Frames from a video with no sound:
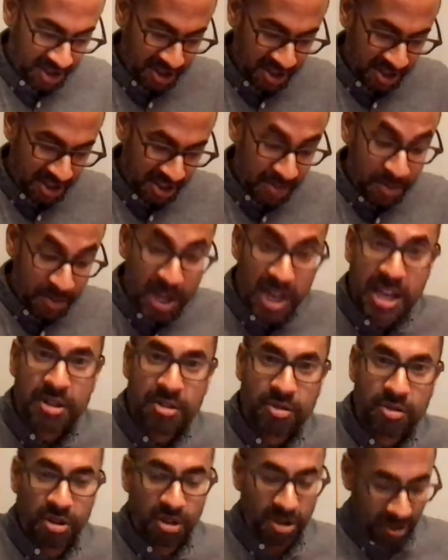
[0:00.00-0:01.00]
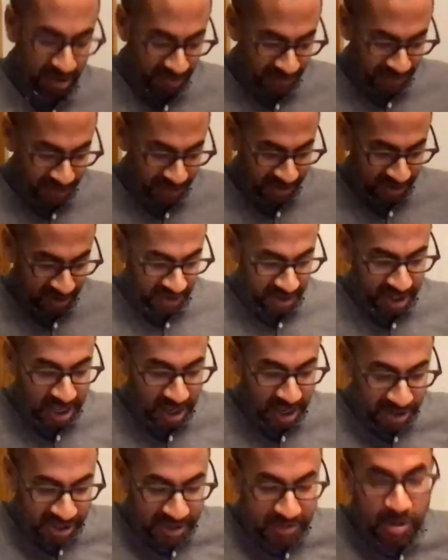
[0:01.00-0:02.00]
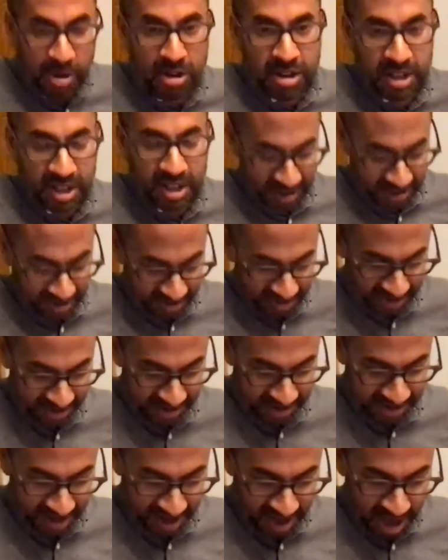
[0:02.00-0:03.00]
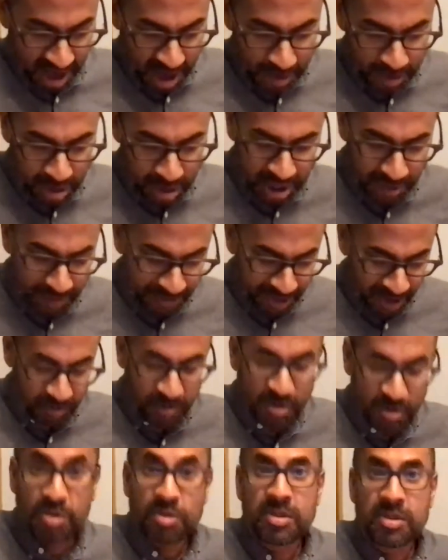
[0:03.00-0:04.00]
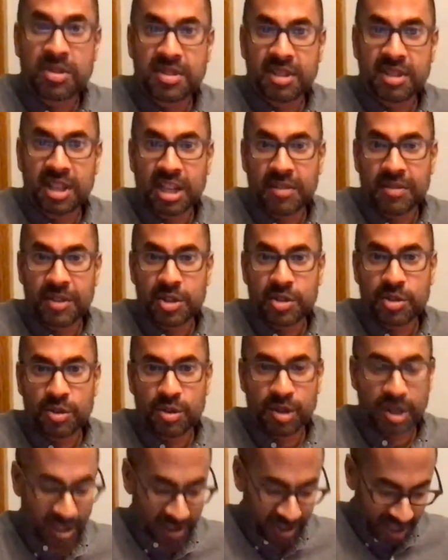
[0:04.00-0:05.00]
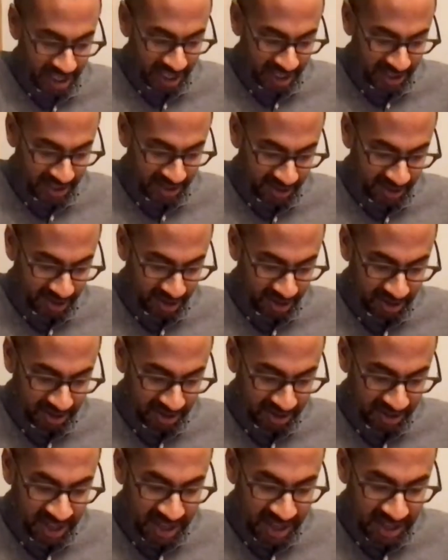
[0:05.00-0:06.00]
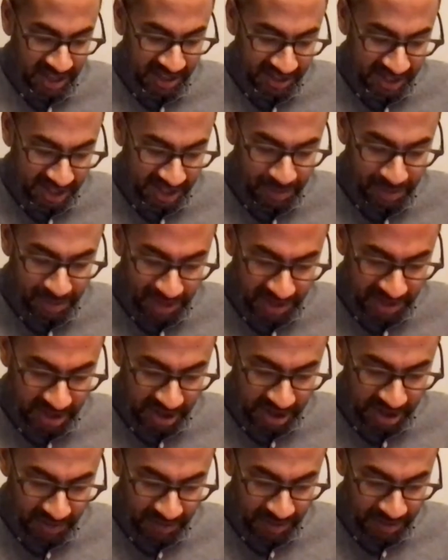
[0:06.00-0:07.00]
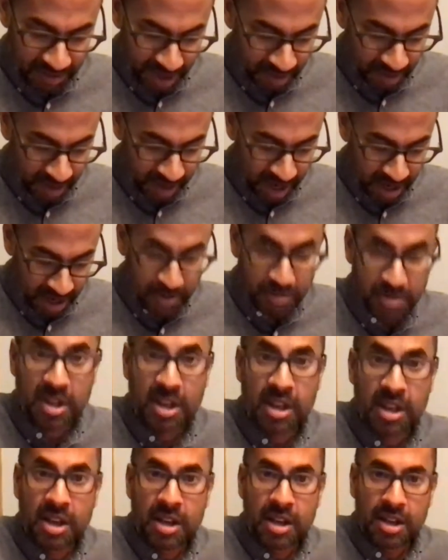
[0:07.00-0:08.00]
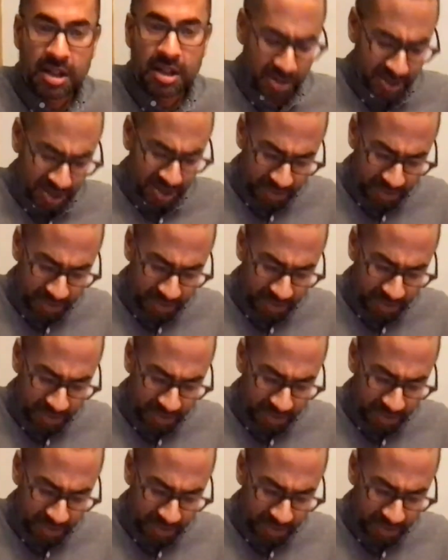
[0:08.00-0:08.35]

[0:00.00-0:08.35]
The mangroves could outsmart it, pull up their roots like a Victorian lady's skirts, sip the salt from the ground, so